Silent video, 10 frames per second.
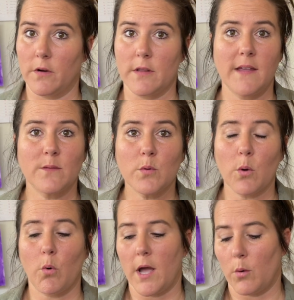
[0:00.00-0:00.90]
And that's what I
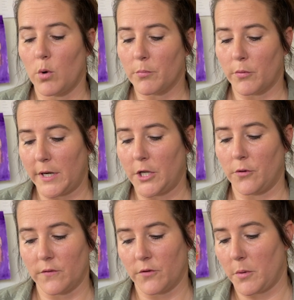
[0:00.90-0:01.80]
want. I want
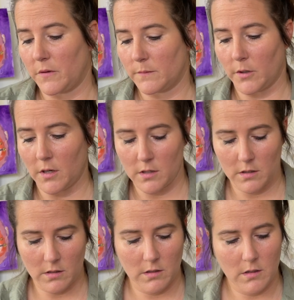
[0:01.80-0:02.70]
perennials for the most part.
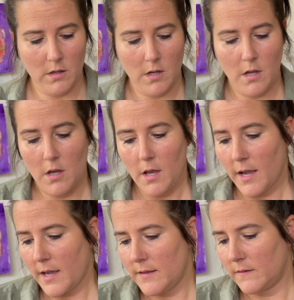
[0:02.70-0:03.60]

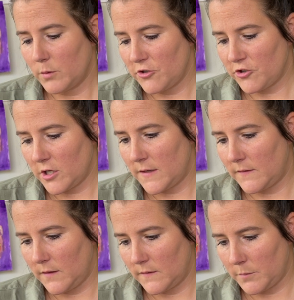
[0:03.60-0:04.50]
Got this one at Johnny
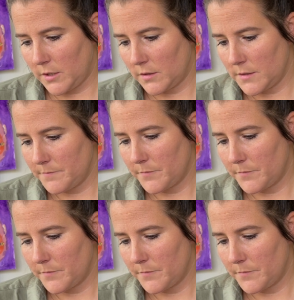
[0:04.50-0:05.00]
Seeds apparently.